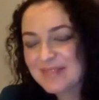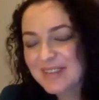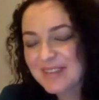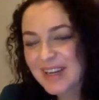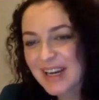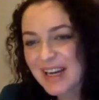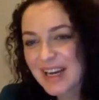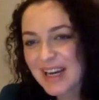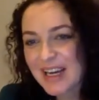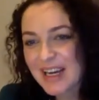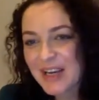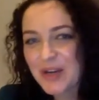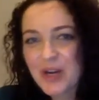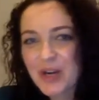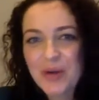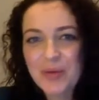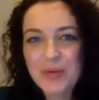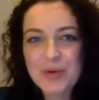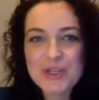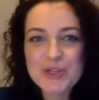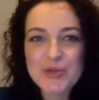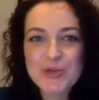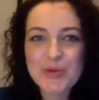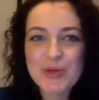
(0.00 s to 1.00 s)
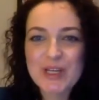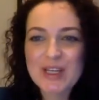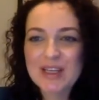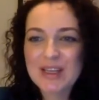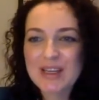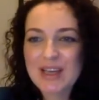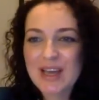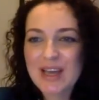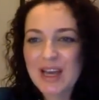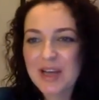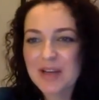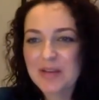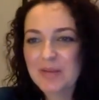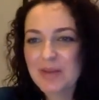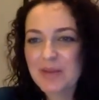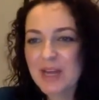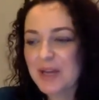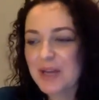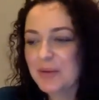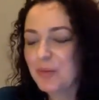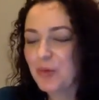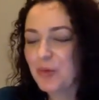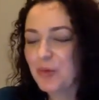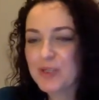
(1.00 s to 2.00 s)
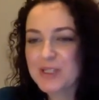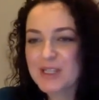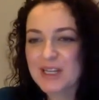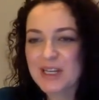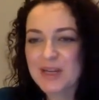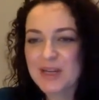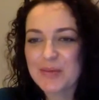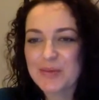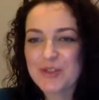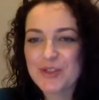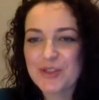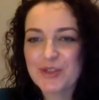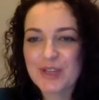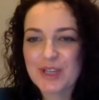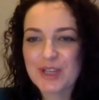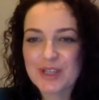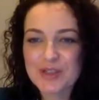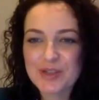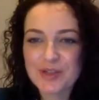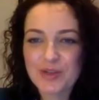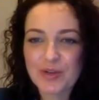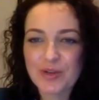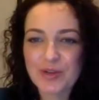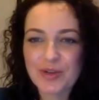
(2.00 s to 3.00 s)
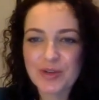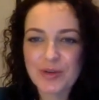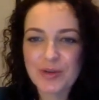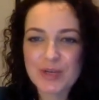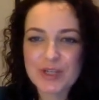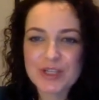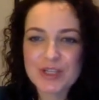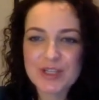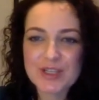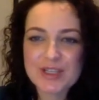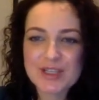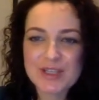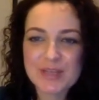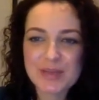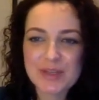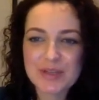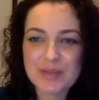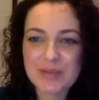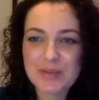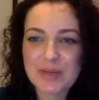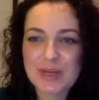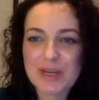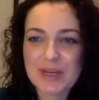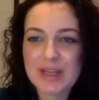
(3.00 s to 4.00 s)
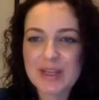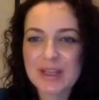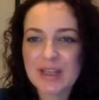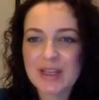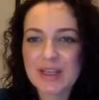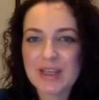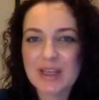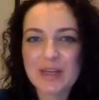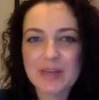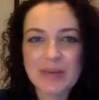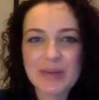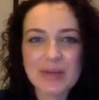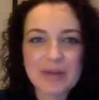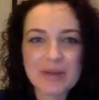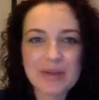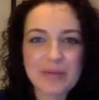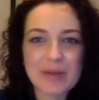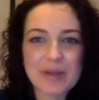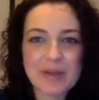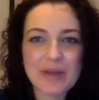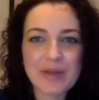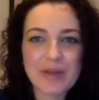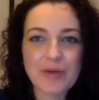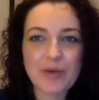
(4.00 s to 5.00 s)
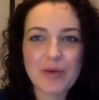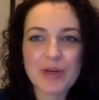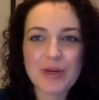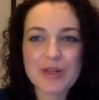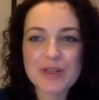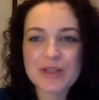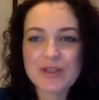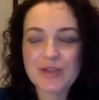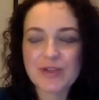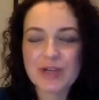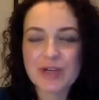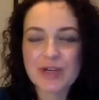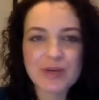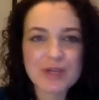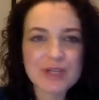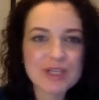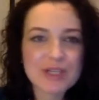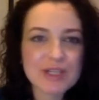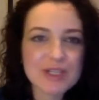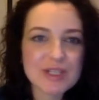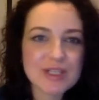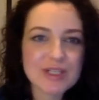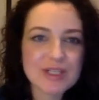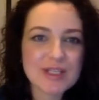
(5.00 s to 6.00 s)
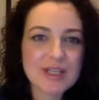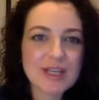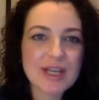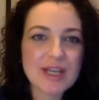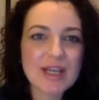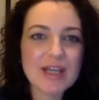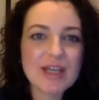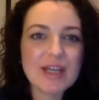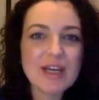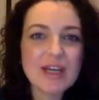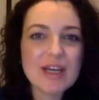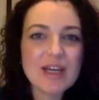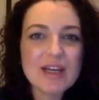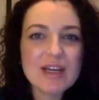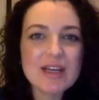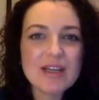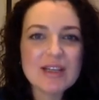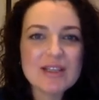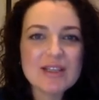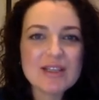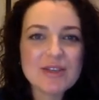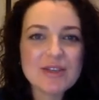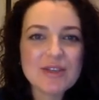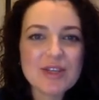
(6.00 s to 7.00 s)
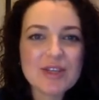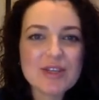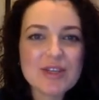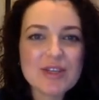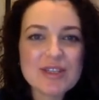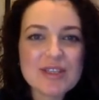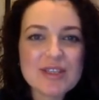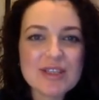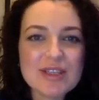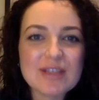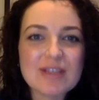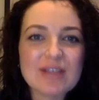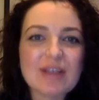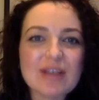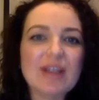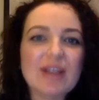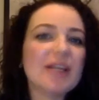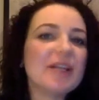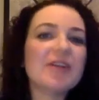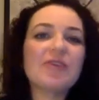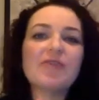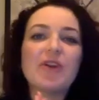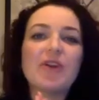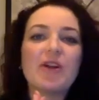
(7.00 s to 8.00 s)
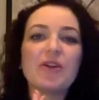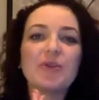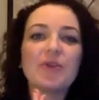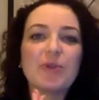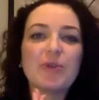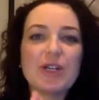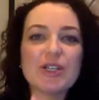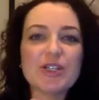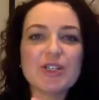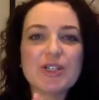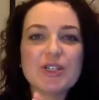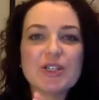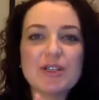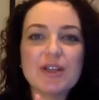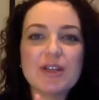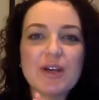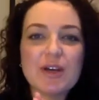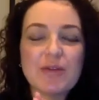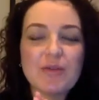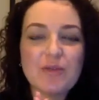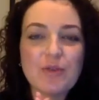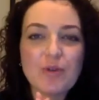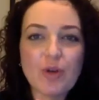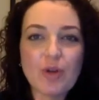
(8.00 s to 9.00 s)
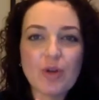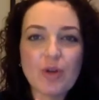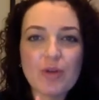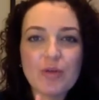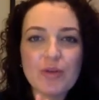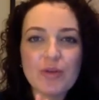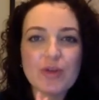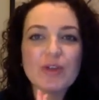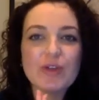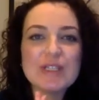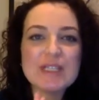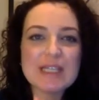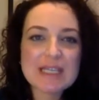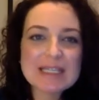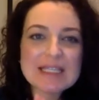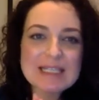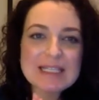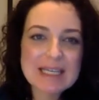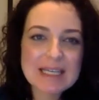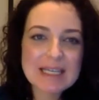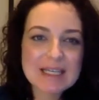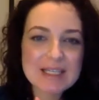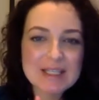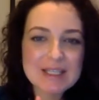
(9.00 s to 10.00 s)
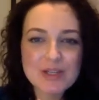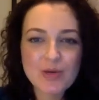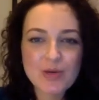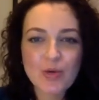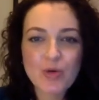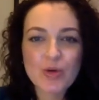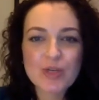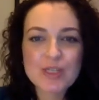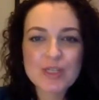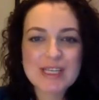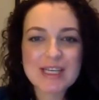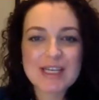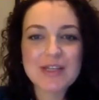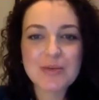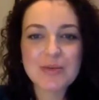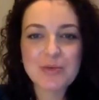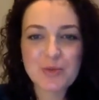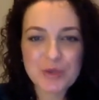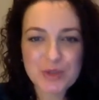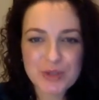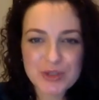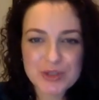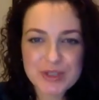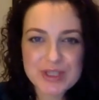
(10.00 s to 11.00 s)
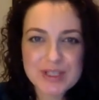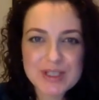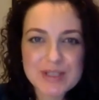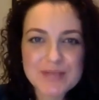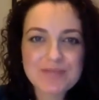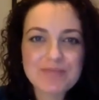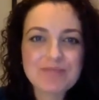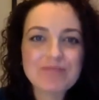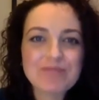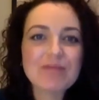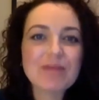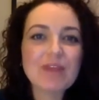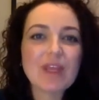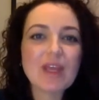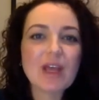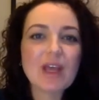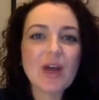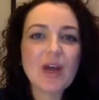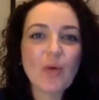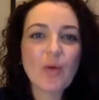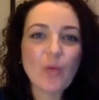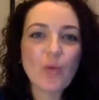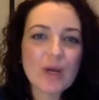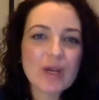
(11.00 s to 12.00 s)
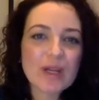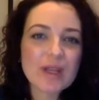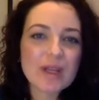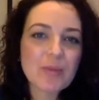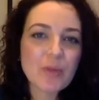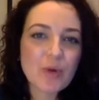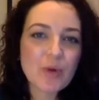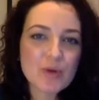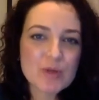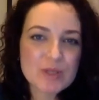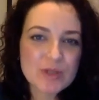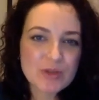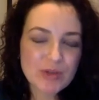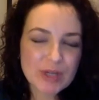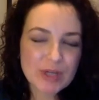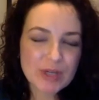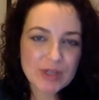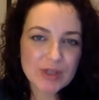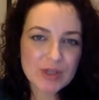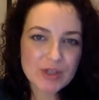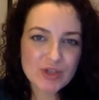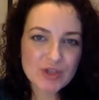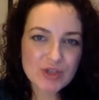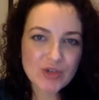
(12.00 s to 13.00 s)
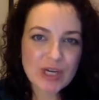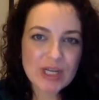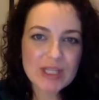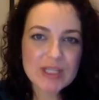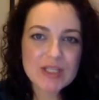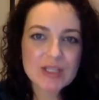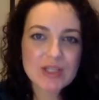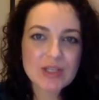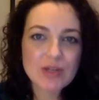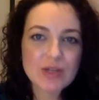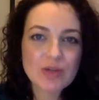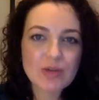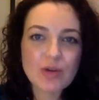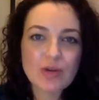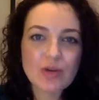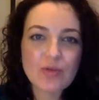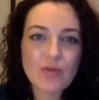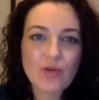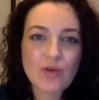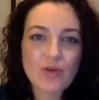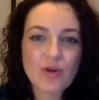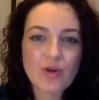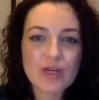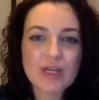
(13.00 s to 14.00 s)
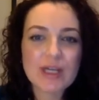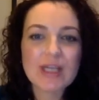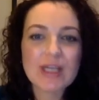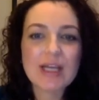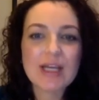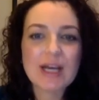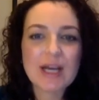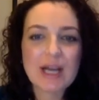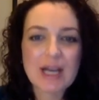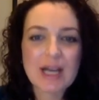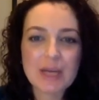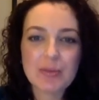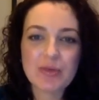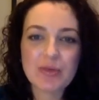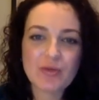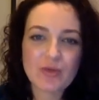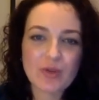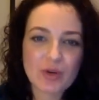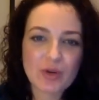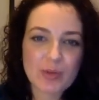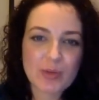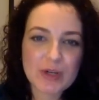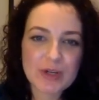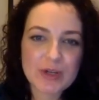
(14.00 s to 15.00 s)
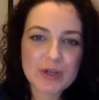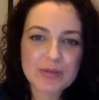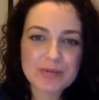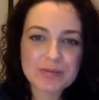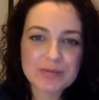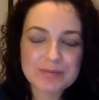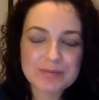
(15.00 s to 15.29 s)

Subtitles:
I wish we had more time to get to all the questions submitted by the audience. Great questions today. So here's a lightning round question for all of you. In 10 seconds or 10 words, what are the most critical traits you look for in a high performer?